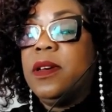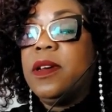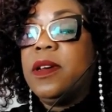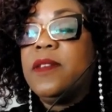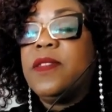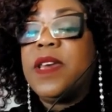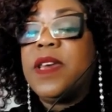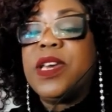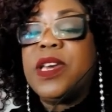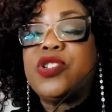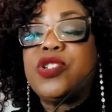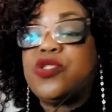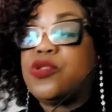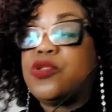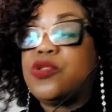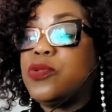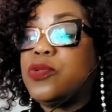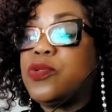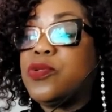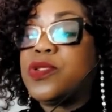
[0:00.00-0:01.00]
These
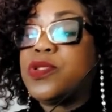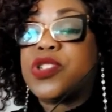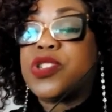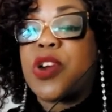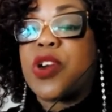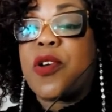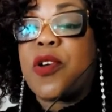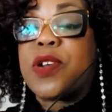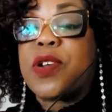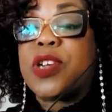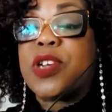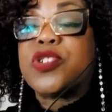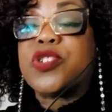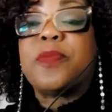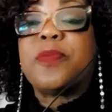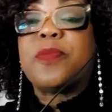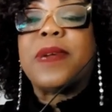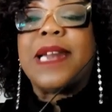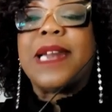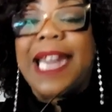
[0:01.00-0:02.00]
truths turned into
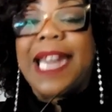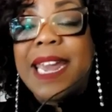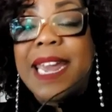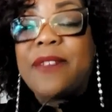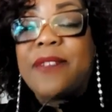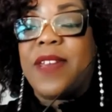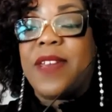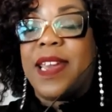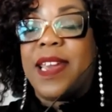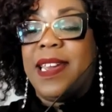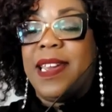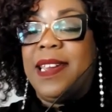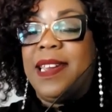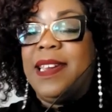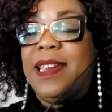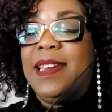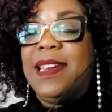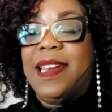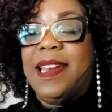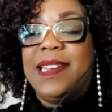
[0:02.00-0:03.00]
believing
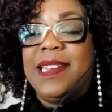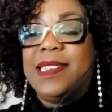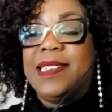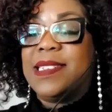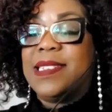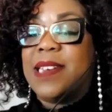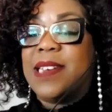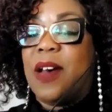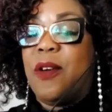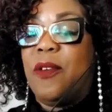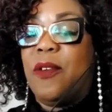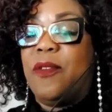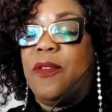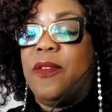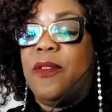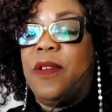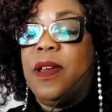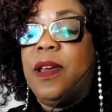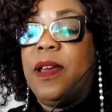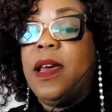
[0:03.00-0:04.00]
in self,
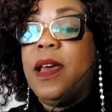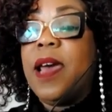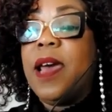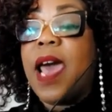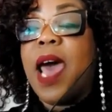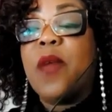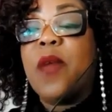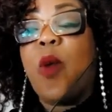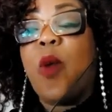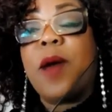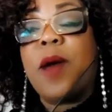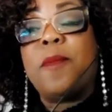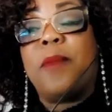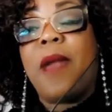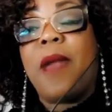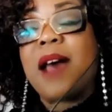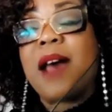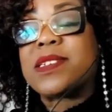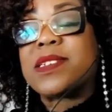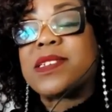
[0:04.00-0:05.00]
and what
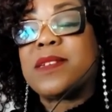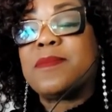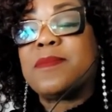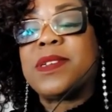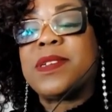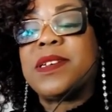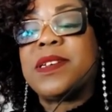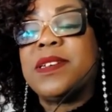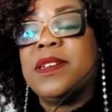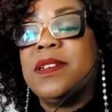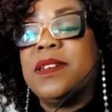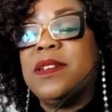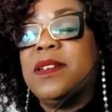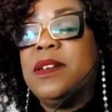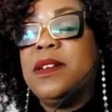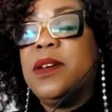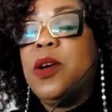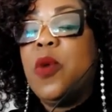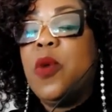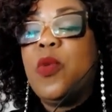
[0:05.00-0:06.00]
blossomed
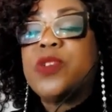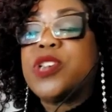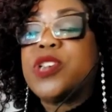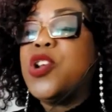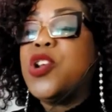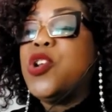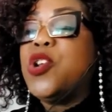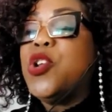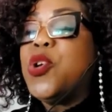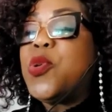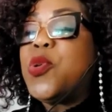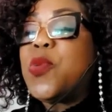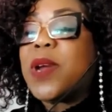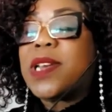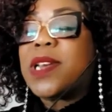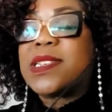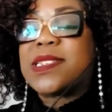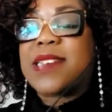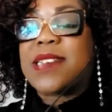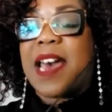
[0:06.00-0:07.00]
was a new
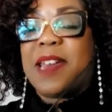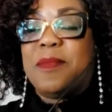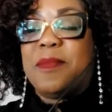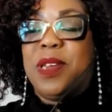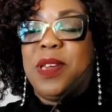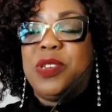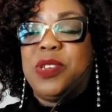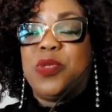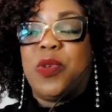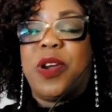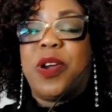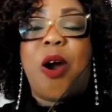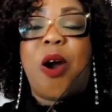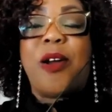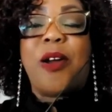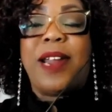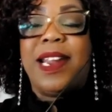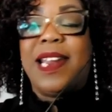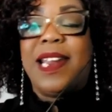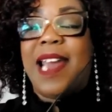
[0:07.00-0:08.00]
excitement
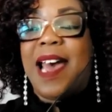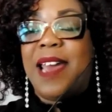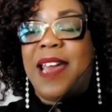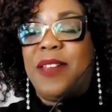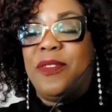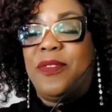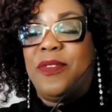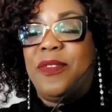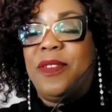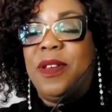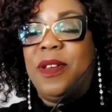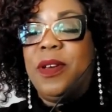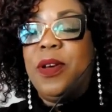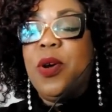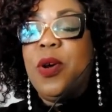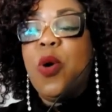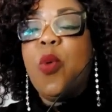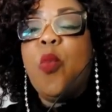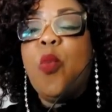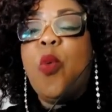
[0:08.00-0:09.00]
regarding life
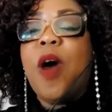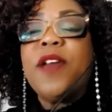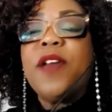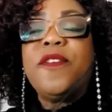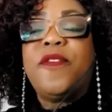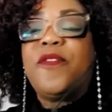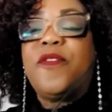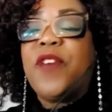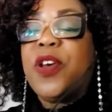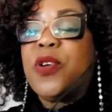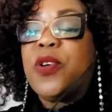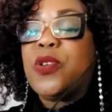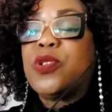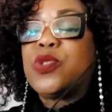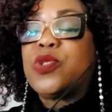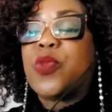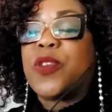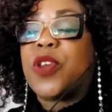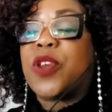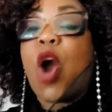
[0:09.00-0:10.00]
one filled
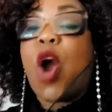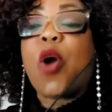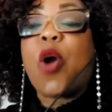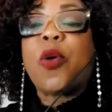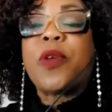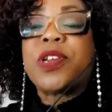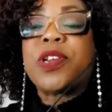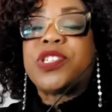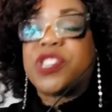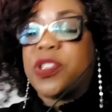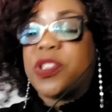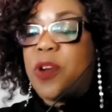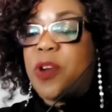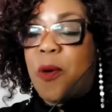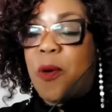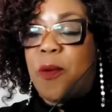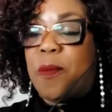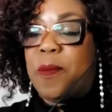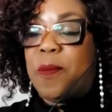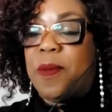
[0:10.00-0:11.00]
with courage and
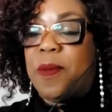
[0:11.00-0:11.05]
hope.